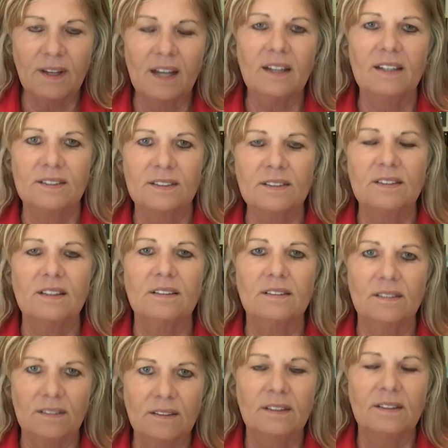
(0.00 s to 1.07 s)
that isn't
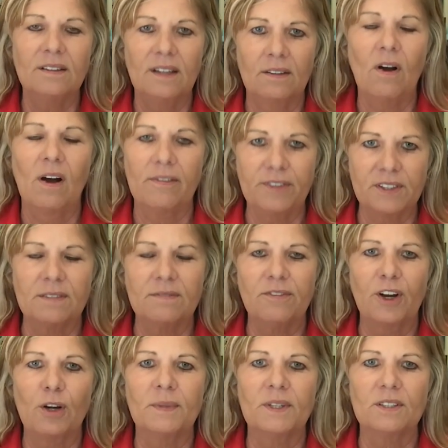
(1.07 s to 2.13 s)
in an office
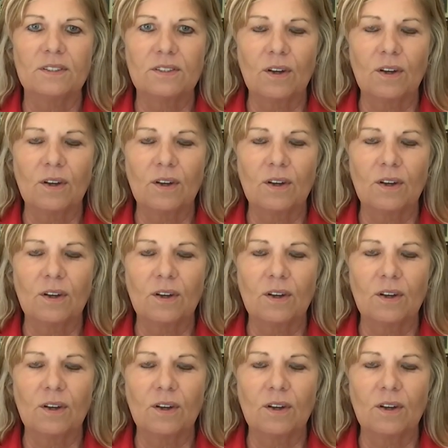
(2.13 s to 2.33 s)
environment.